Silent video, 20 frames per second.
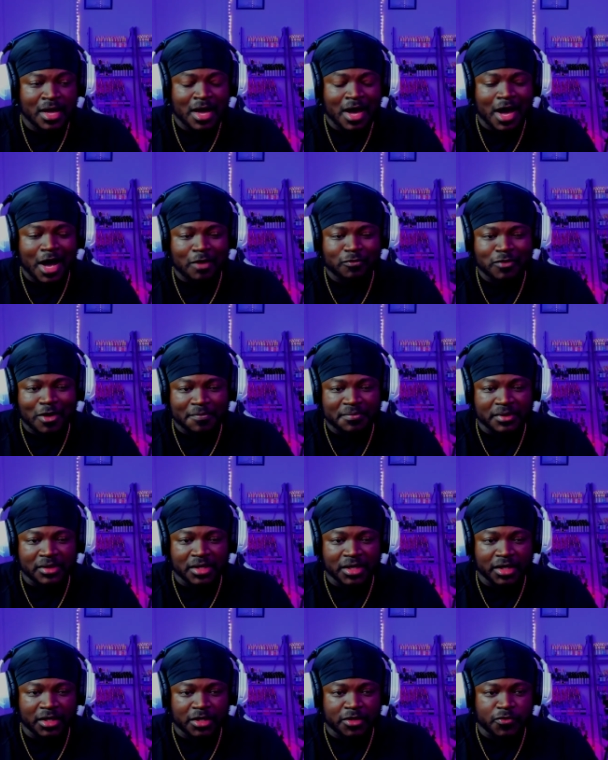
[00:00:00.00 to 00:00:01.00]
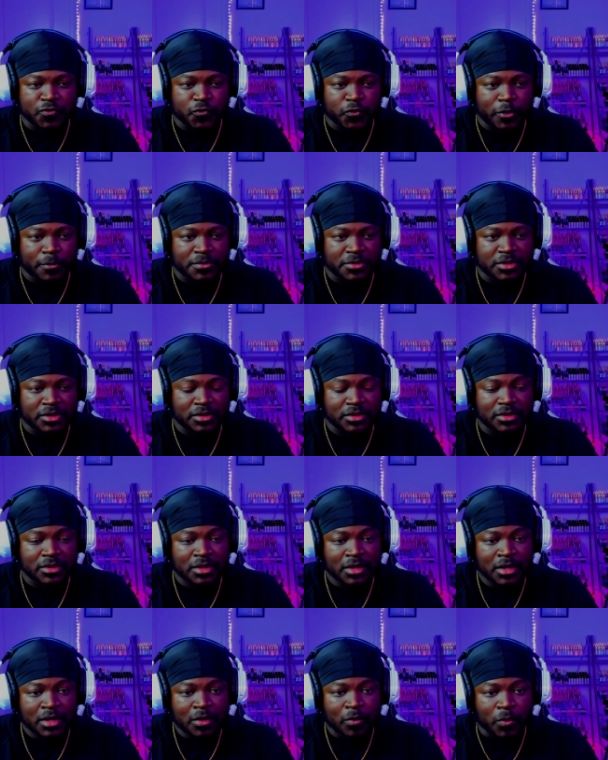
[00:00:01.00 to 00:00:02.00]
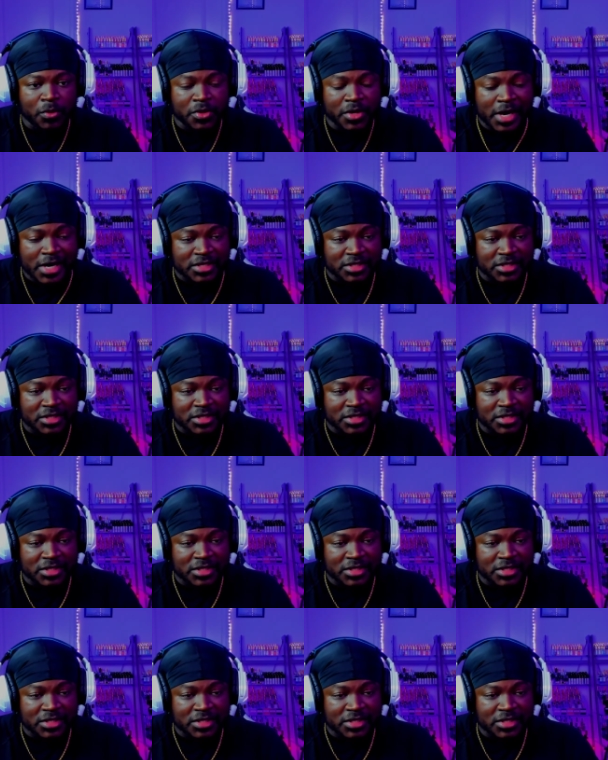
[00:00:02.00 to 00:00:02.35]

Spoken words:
I'll drop the link in the description where you guys